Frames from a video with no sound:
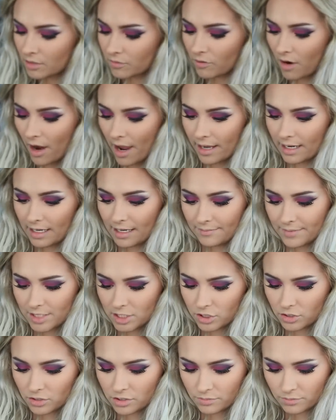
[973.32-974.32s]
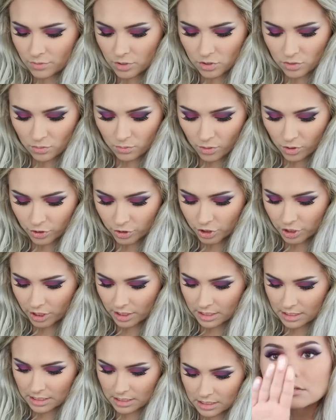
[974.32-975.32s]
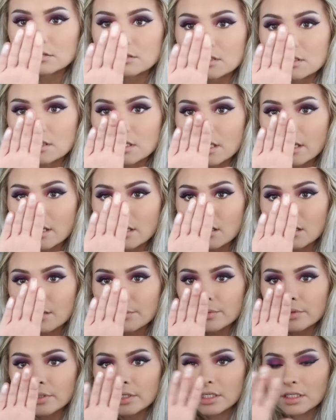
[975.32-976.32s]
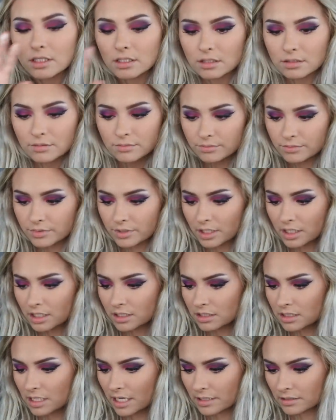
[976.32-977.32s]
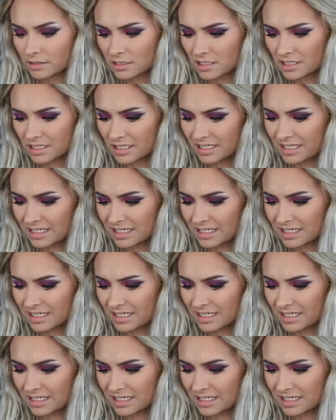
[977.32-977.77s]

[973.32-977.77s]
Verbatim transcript: Right, let me do some swatches. So they are pretty intense.